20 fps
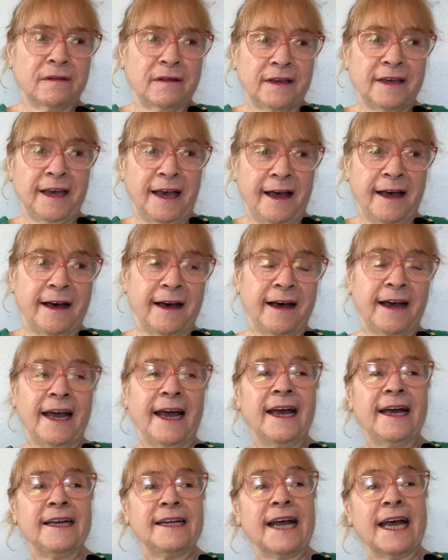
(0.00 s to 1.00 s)
yeah.
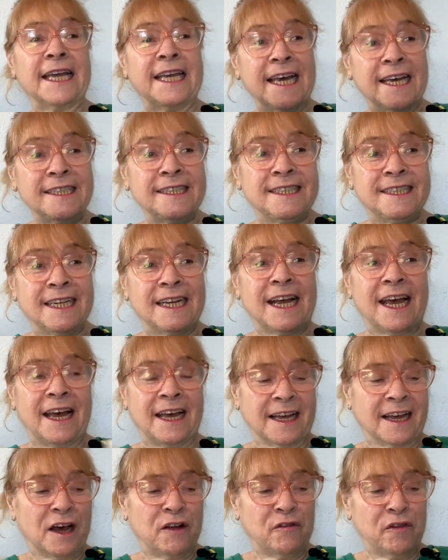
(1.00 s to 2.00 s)
And yesterday I
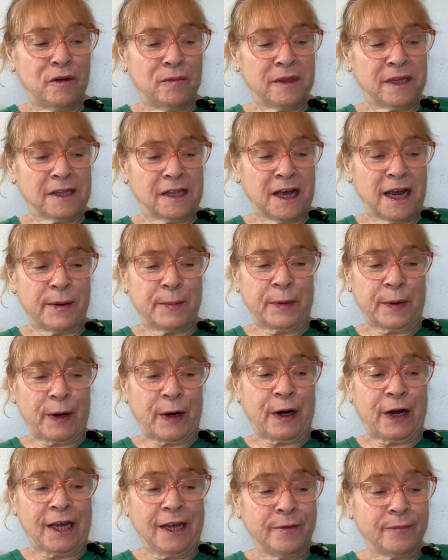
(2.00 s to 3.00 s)
got from the
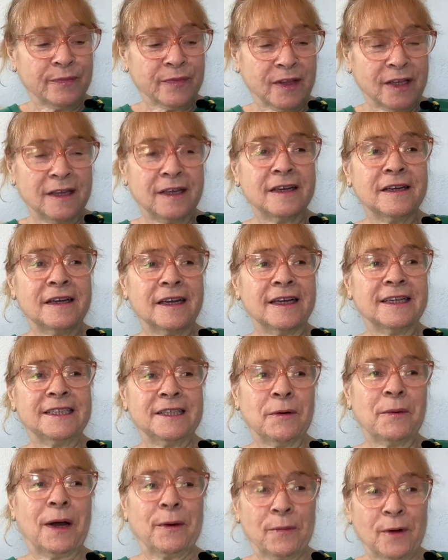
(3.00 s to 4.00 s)
library,
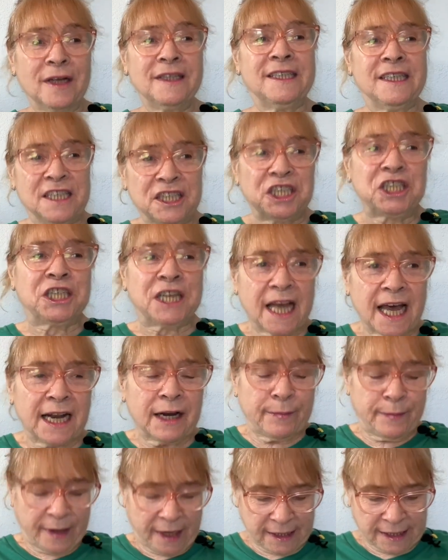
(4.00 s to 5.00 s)
so I wanted to chat
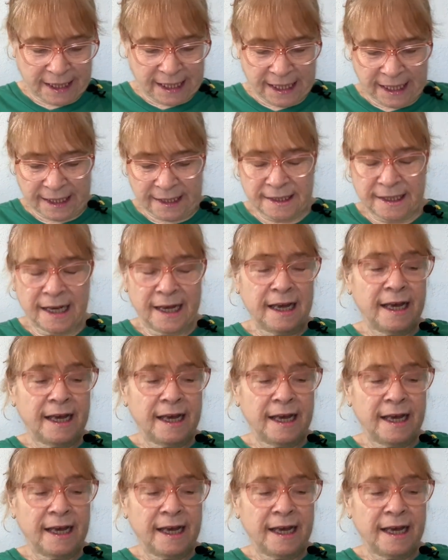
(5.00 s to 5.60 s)
about this.